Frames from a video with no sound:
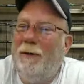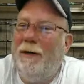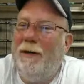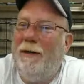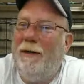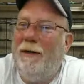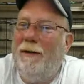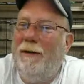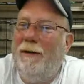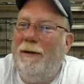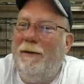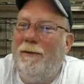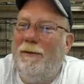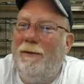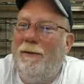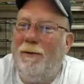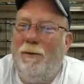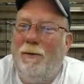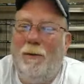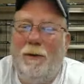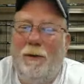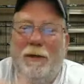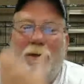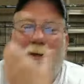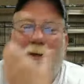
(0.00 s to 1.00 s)
got another
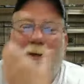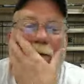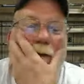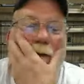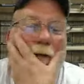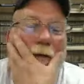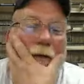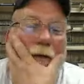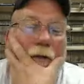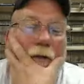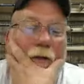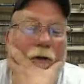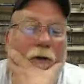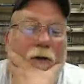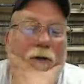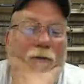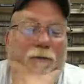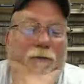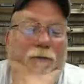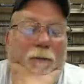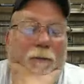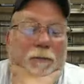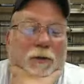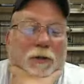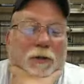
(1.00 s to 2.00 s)
question in here
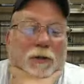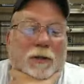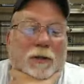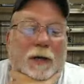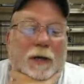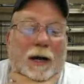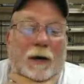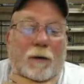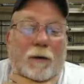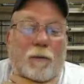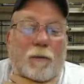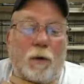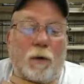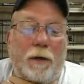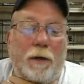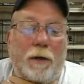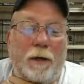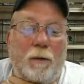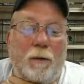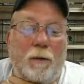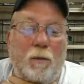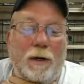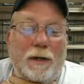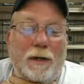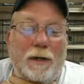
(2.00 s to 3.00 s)
from Scott
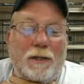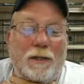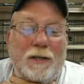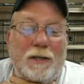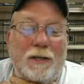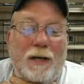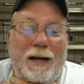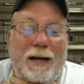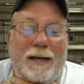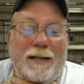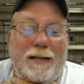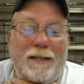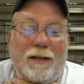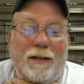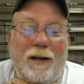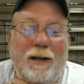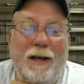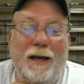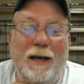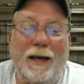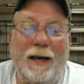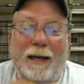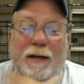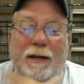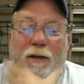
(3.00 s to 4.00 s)
Woody. What size
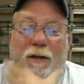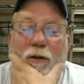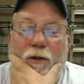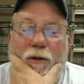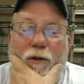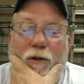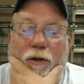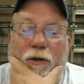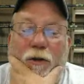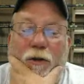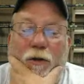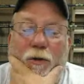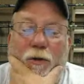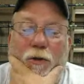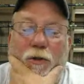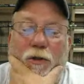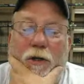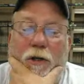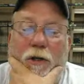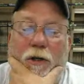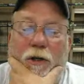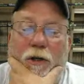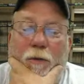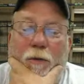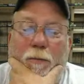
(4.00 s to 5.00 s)
line do you use,
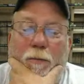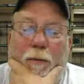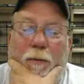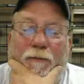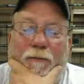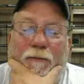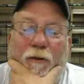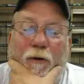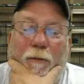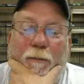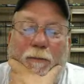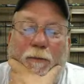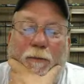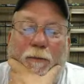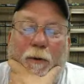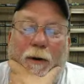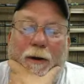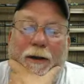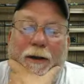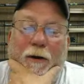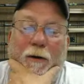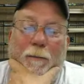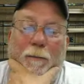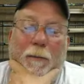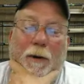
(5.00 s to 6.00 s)
and do you prefer
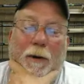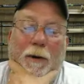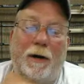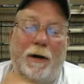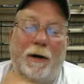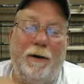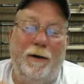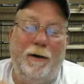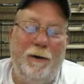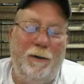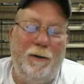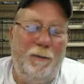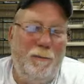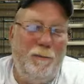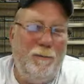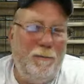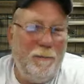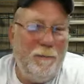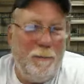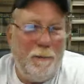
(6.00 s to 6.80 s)
braid or mono?